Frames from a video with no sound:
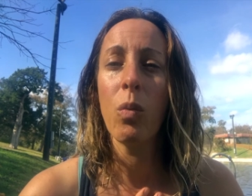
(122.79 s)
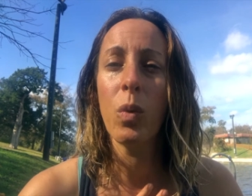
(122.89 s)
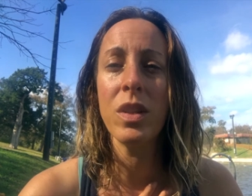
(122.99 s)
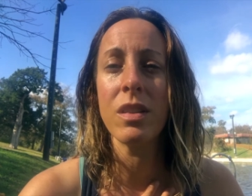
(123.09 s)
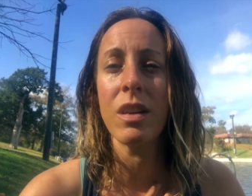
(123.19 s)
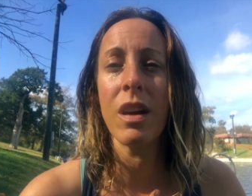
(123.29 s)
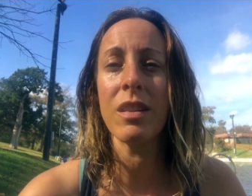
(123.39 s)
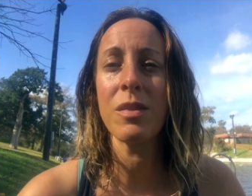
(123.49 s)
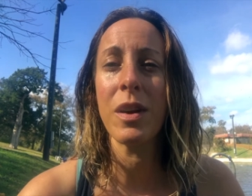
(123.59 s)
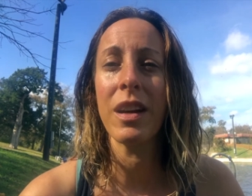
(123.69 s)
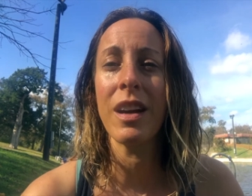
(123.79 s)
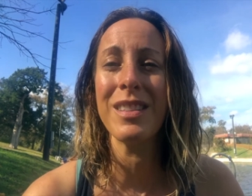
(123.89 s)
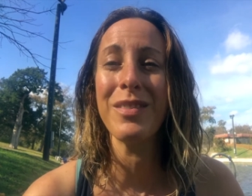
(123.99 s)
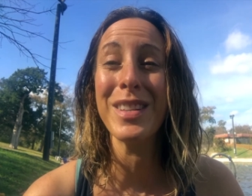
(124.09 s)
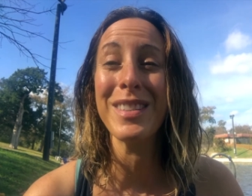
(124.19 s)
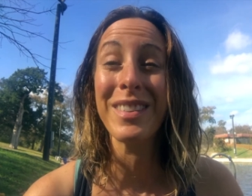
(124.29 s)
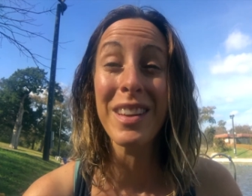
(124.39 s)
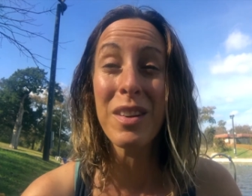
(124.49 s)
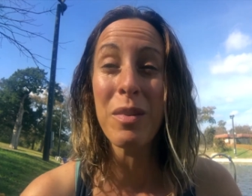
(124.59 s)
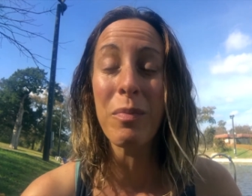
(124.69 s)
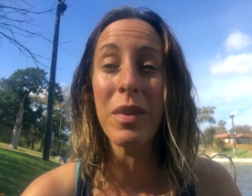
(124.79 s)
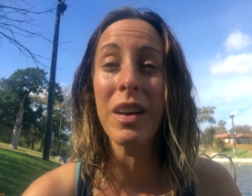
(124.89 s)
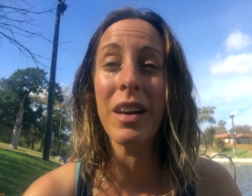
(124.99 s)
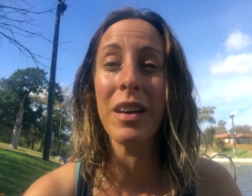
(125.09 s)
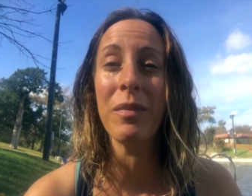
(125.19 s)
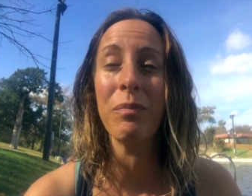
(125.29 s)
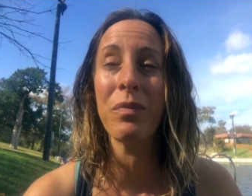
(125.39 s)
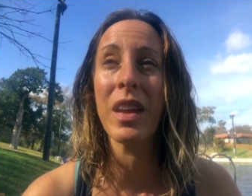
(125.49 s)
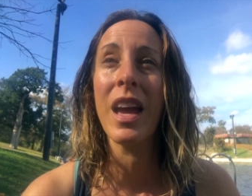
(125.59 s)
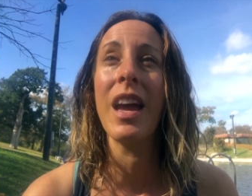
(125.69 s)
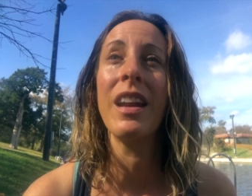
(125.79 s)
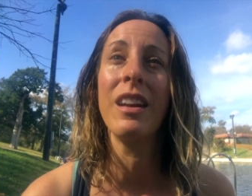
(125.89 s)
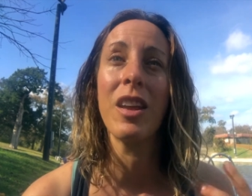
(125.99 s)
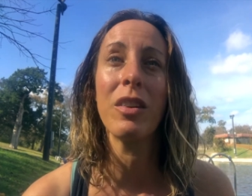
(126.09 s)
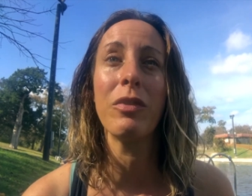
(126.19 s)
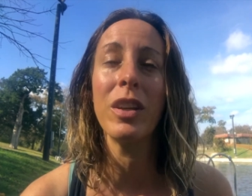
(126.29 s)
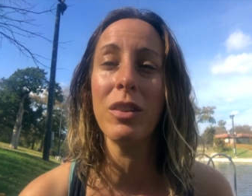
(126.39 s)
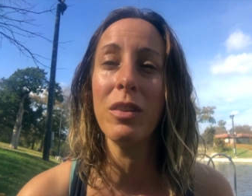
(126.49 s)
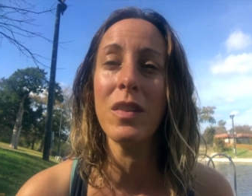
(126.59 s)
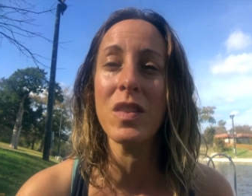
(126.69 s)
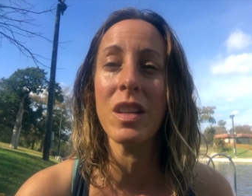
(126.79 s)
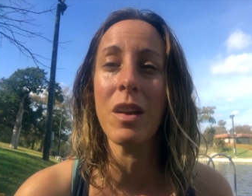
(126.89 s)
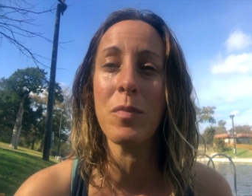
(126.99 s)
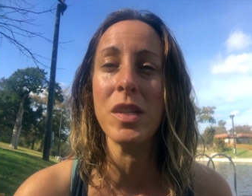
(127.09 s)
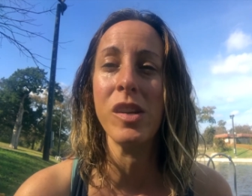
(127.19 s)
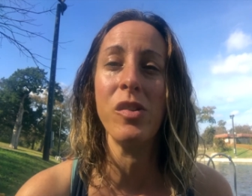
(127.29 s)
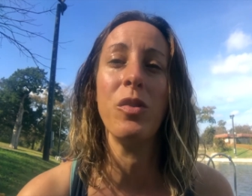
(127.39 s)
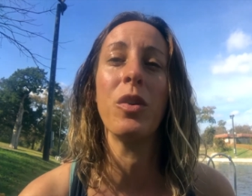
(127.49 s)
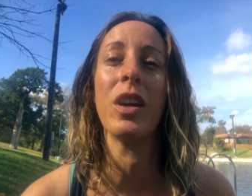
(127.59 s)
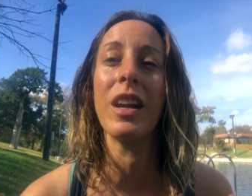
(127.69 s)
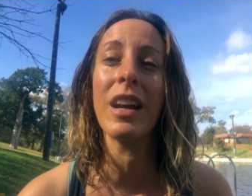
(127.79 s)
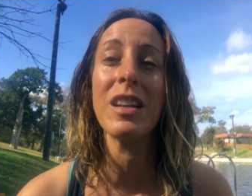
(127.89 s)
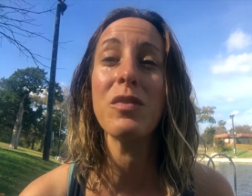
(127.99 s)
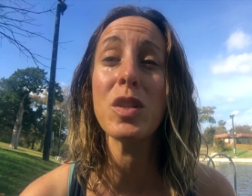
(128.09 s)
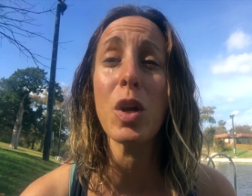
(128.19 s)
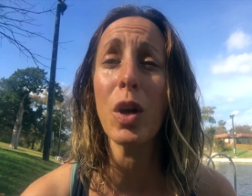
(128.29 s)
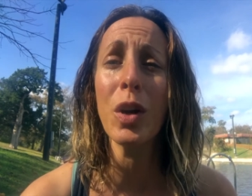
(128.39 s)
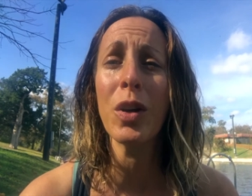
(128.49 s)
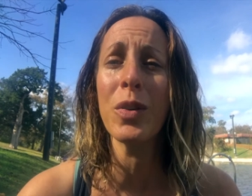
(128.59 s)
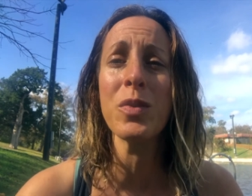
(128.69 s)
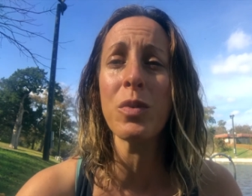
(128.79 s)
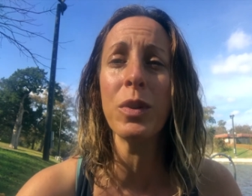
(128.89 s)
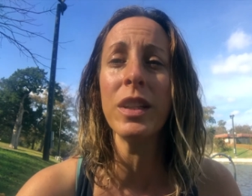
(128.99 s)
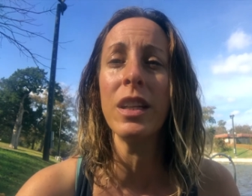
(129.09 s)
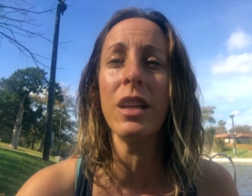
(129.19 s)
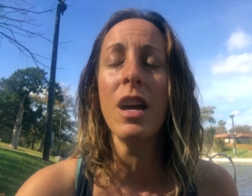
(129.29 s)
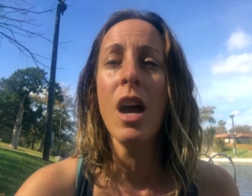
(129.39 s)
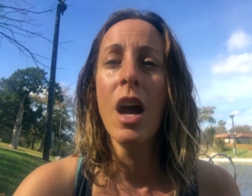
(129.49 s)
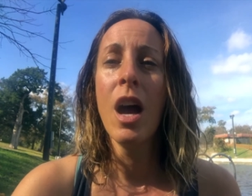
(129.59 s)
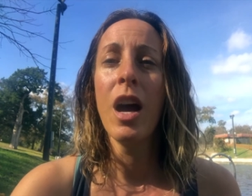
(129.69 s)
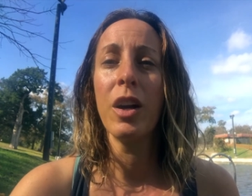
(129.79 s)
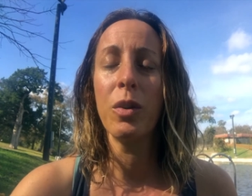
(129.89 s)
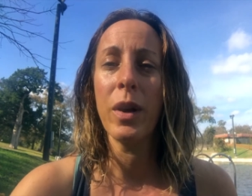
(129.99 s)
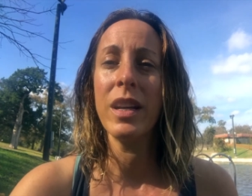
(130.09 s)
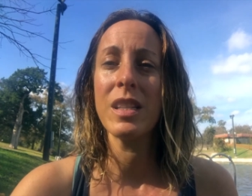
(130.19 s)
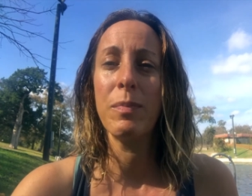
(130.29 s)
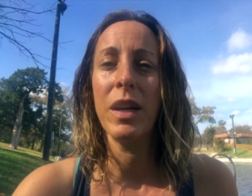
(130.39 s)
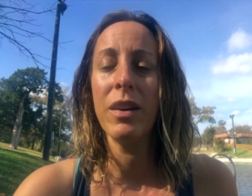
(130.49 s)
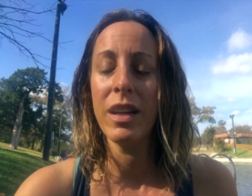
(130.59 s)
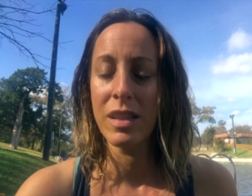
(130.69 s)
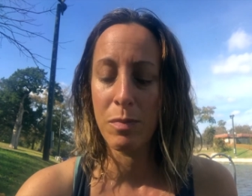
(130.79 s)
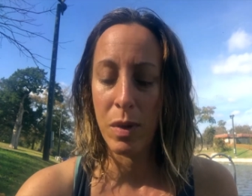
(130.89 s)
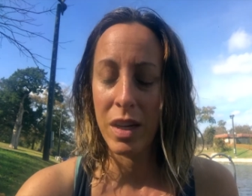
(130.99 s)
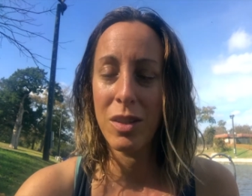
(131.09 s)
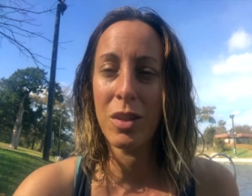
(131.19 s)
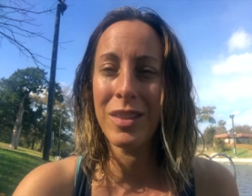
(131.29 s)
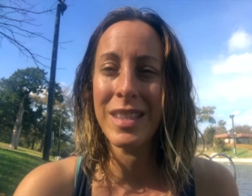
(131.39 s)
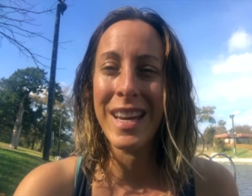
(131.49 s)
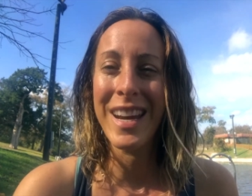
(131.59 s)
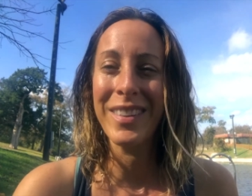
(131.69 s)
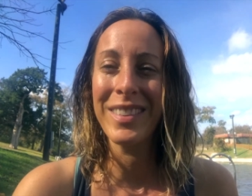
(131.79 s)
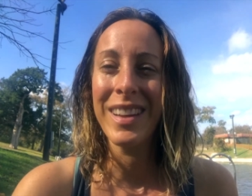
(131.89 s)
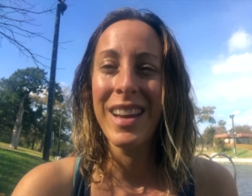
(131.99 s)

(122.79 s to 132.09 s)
Woodstock, so I got to visit them, and another friend who lives in upstate New York, and I got to visit her. It was really a great experience, but it turns out